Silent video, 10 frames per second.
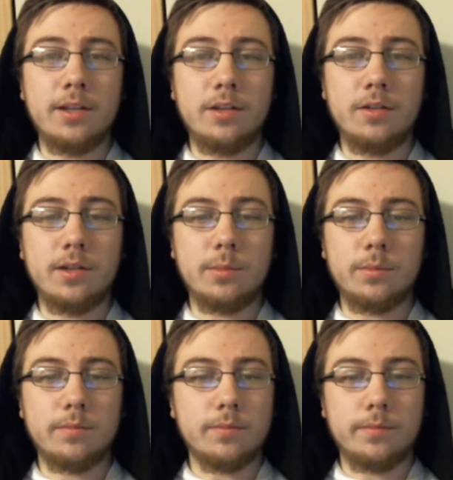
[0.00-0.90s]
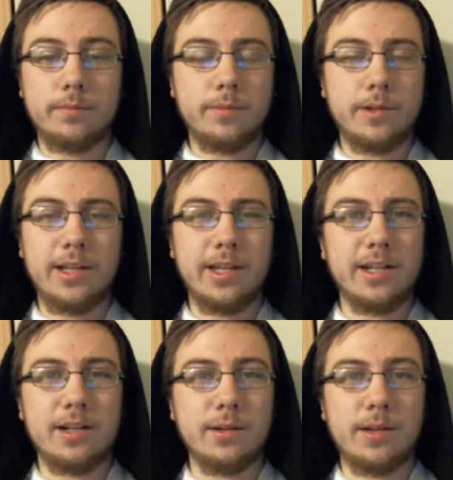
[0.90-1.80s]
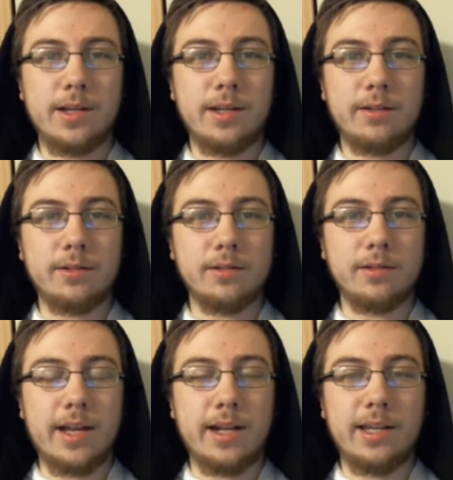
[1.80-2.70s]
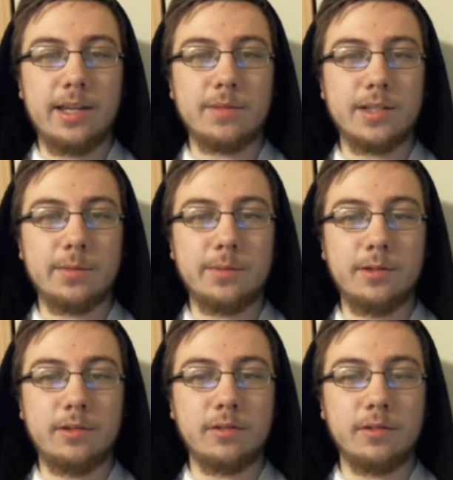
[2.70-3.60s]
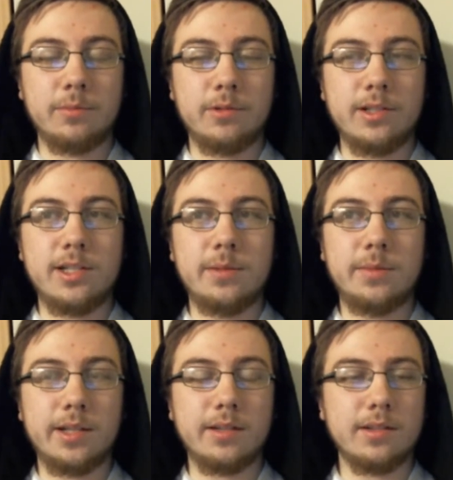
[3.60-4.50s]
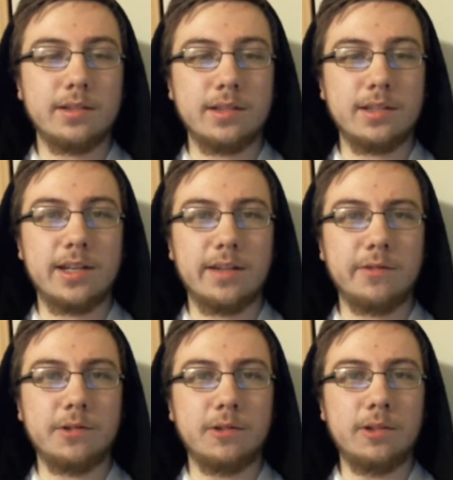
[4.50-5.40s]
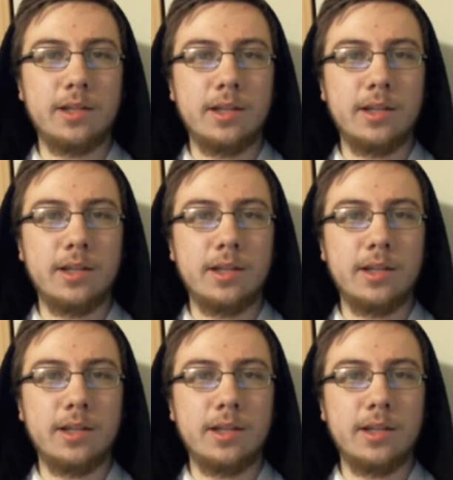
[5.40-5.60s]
You can probably get it online or at GameStop used for pretty cheap now since it's kind of old,